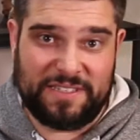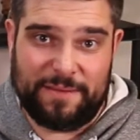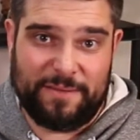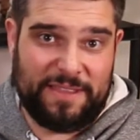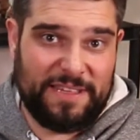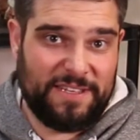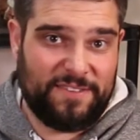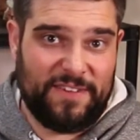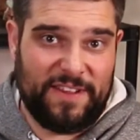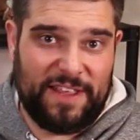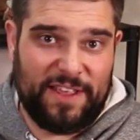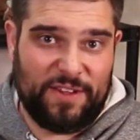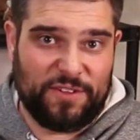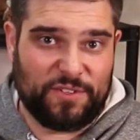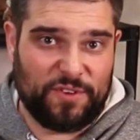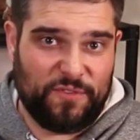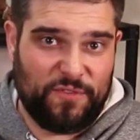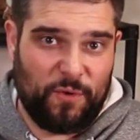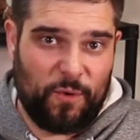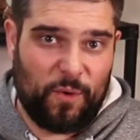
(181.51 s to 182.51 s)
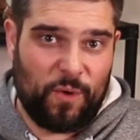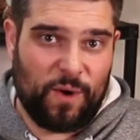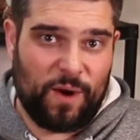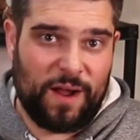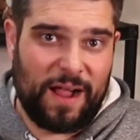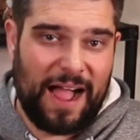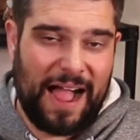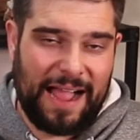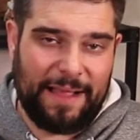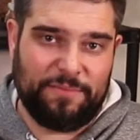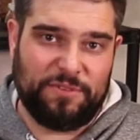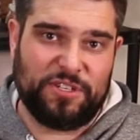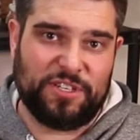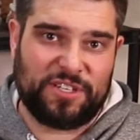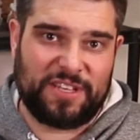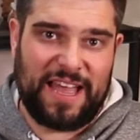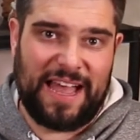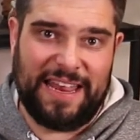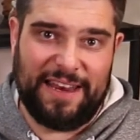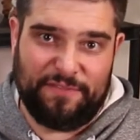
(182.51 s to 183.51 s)
some of these videos are for. I'm
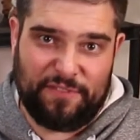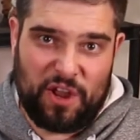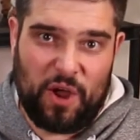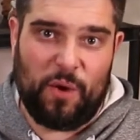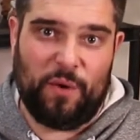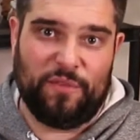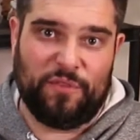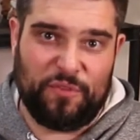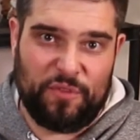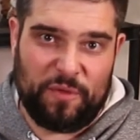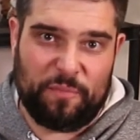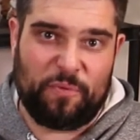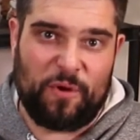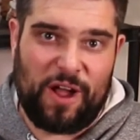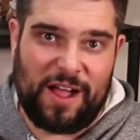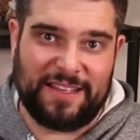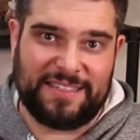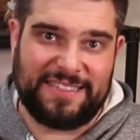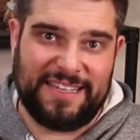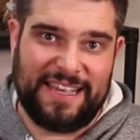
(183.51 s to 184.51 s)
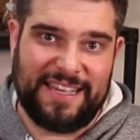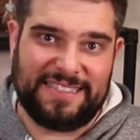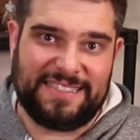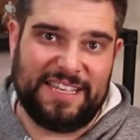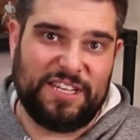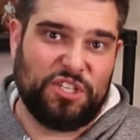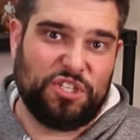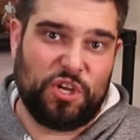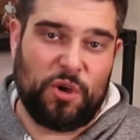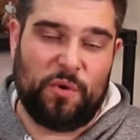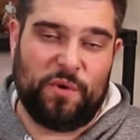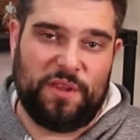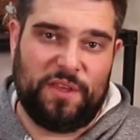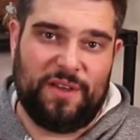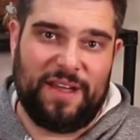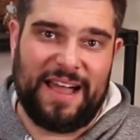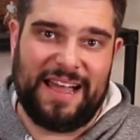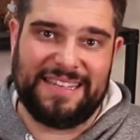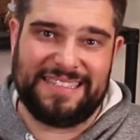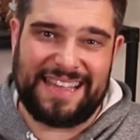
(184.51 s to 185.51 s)
just kind of going through the process and showing
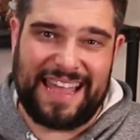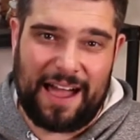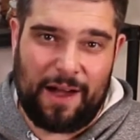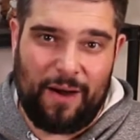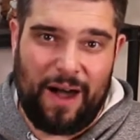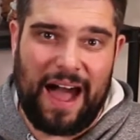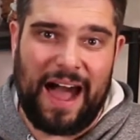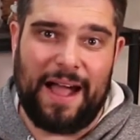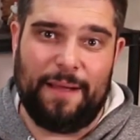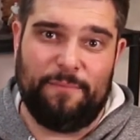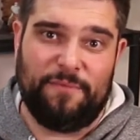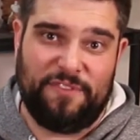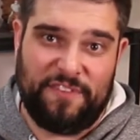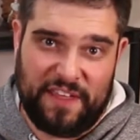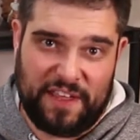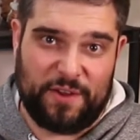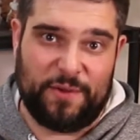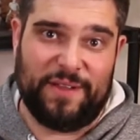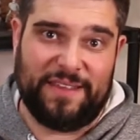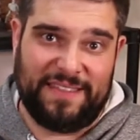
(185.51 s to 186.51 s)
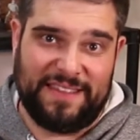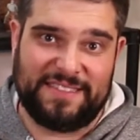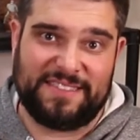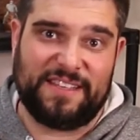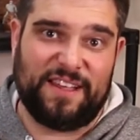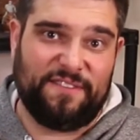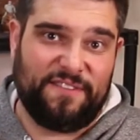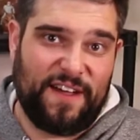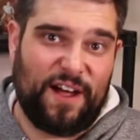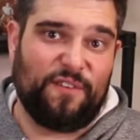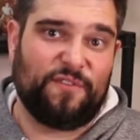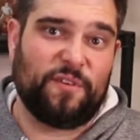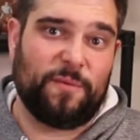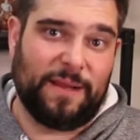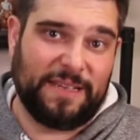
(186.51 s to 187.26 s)
you guys how I'm figuring this stuff out for